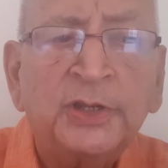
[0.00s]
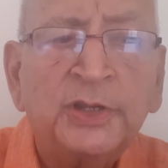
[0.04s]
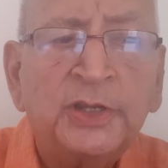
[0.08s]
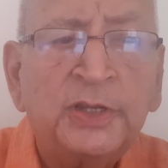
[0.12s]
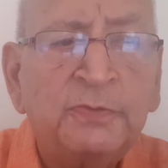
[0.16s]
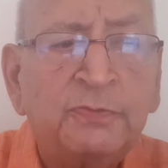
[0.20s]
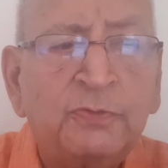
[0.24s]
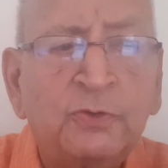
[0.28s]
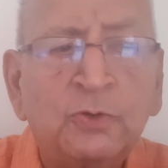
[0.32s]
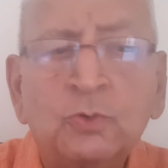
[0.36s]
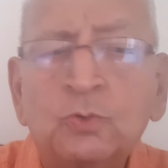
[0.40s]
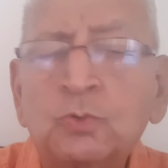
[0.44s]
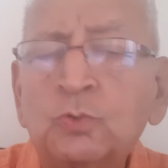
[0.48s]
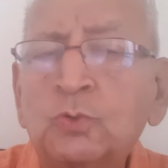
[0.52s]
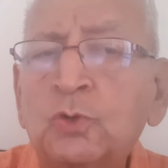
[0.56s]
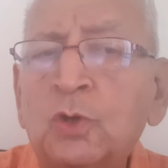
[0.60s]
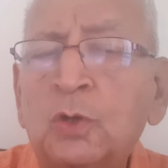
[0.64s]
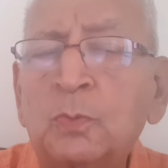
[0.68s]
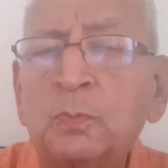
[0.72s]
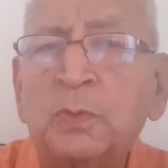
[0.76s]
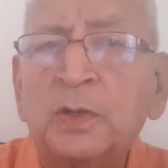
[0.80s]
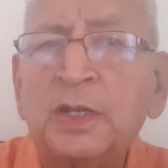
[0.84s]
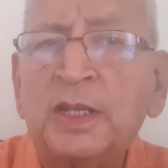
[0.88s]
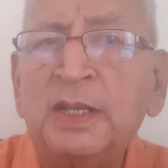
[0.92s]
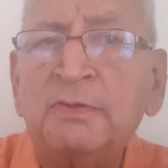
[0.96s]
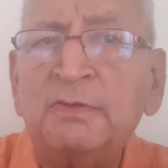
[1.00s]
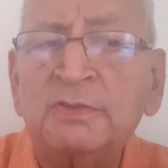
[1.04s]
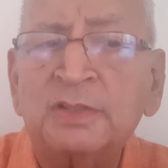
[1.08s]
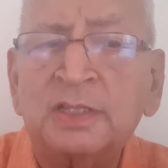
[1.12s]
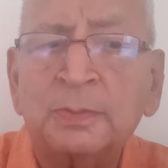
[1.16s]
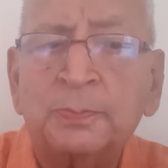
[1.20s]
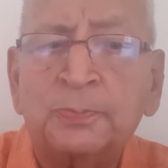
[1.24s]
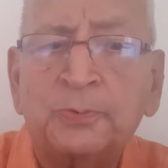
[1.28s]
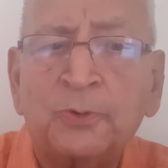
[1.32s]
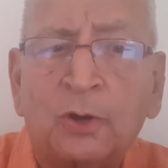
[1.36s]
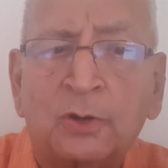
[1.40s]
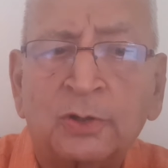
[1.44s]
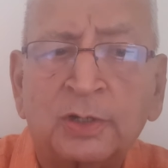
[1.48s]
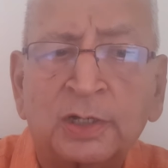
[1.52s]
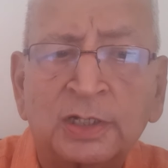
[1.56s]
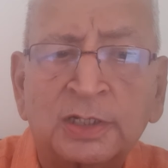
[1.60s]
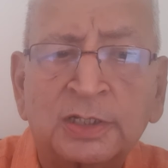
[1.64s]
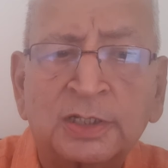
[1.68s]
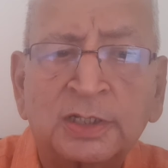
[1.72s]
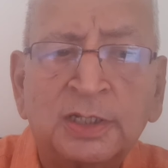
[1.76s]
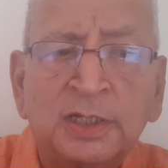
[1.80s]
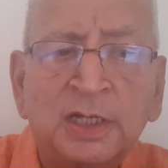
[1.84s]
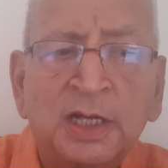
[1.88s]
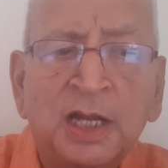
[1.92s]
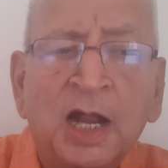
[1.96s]
If you do not believe in the product,
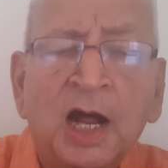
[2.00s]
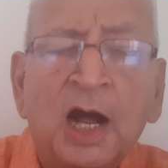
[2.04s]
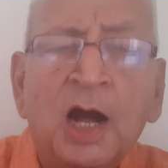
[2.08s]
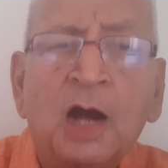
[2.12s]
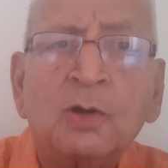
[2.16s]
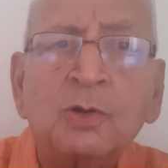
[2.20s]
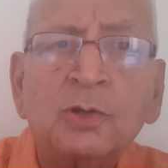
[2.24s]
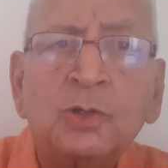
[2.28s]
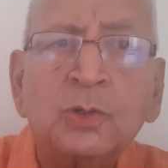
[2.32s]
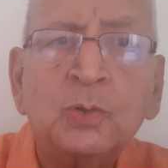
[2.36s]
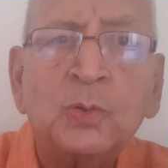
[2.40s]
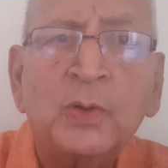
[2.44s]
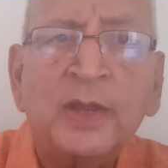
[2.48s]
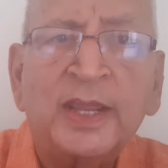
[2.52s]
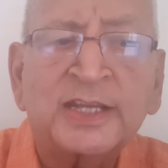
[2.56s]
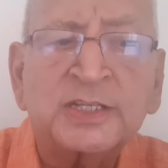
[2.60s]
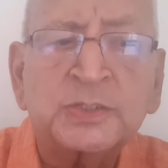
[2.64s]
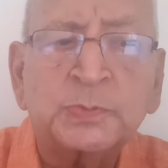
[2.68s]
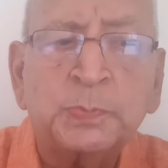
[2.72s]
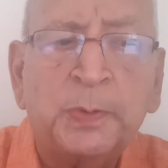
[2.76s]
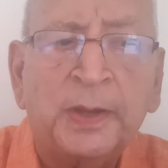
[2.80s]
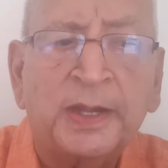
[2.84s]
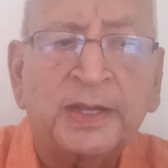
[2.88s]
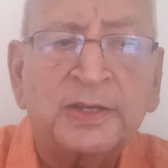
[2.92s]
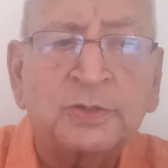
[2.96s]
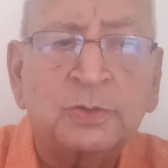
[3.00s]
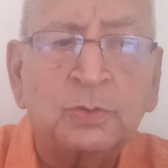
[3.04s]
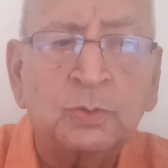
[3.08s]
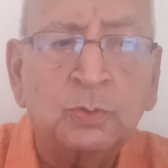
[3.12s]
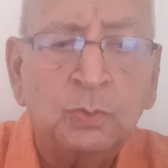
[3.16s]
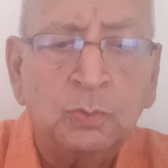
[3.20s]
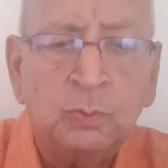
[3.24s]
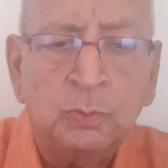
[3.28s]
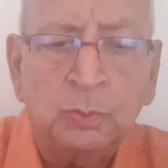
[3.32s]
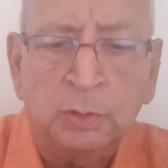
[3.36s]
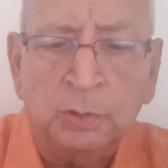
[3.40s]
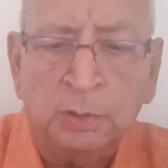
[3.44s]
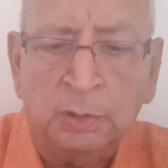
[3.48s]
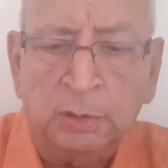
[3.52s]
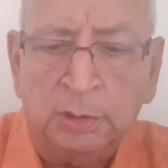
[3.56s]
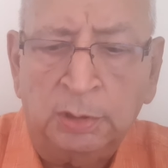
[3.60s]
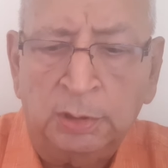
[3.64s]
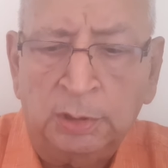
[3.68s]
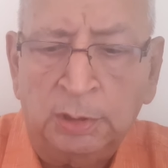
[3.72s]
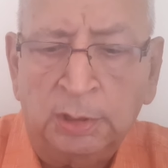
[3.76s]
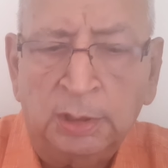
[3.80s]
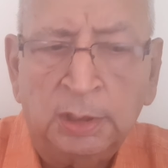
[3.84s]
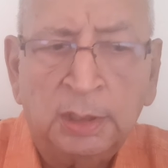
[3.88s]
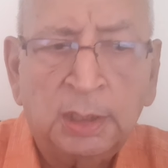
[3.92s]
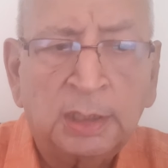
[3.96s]
how do you expect to
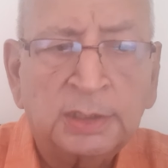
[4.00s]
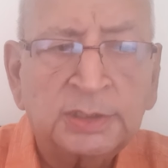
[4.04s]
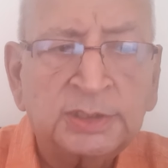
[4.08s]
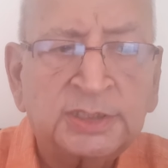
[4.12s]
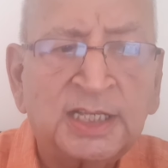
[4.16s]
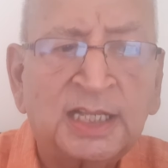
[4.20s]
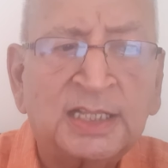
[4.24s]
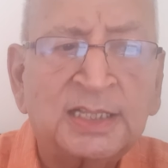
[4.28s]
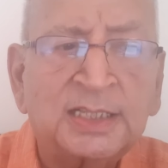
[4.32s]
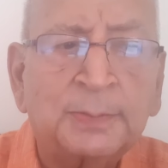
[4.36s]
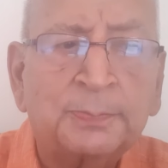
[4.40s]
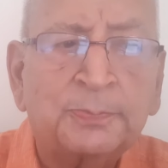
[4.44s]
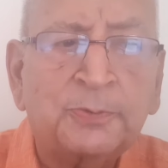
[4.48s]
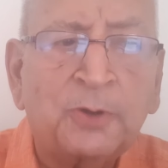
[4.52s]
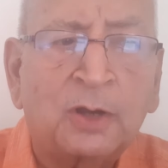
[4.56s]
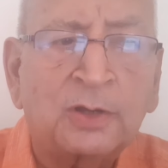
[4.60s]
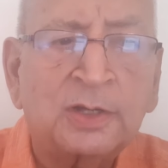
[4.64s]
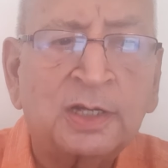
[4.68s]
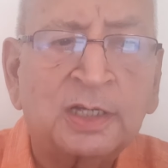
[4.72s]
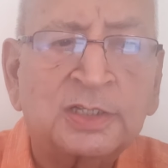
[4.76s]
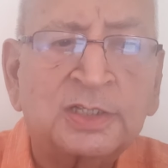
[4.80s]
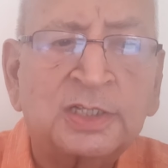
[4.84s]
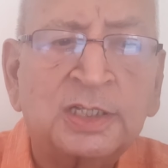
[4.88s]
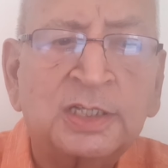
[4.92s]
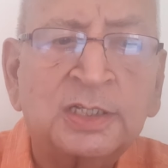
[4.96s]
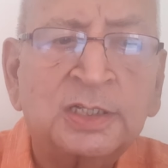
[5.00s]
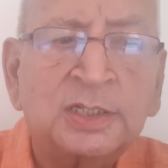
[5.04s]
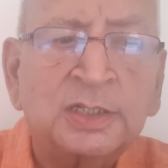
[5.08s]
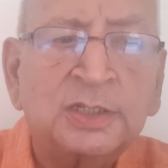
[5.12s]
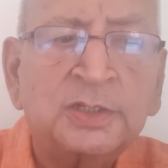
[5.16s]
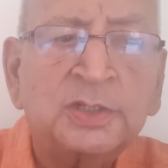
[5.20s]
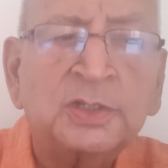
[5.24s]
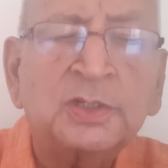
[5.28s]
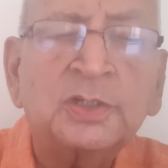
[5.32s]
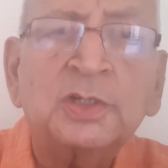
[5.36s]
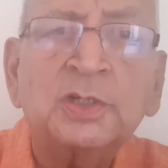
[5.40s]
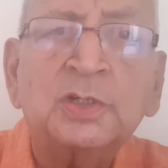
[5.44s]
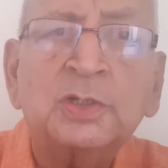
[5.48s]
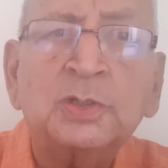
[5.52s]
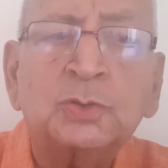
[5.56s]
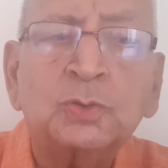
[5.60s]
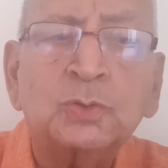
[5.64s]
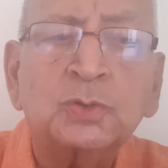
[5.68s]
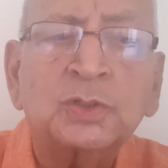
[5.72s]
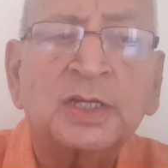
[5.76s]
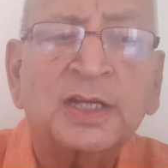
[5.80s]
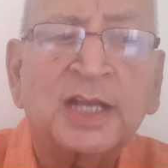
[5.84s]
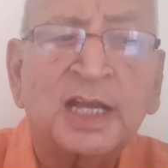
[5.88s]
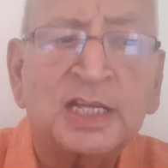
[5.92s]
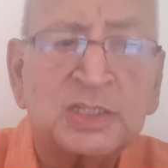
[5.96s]
sell the product to
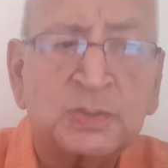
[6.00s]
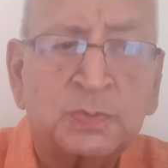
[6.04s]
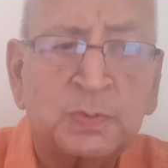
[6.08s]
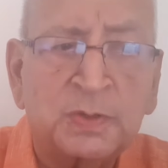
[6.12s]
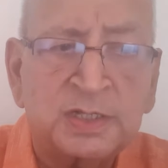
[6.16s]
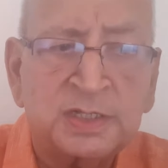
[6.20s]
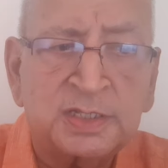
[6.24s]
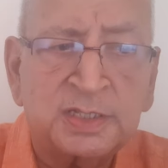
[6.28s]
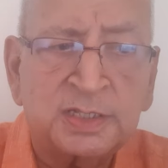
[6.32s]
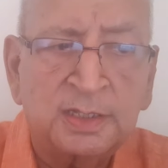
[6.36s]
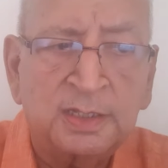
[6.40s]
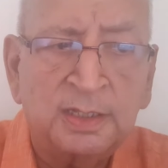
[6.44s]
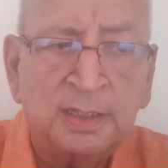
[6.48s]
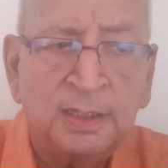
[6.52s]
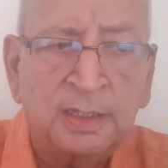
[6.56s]
the customers?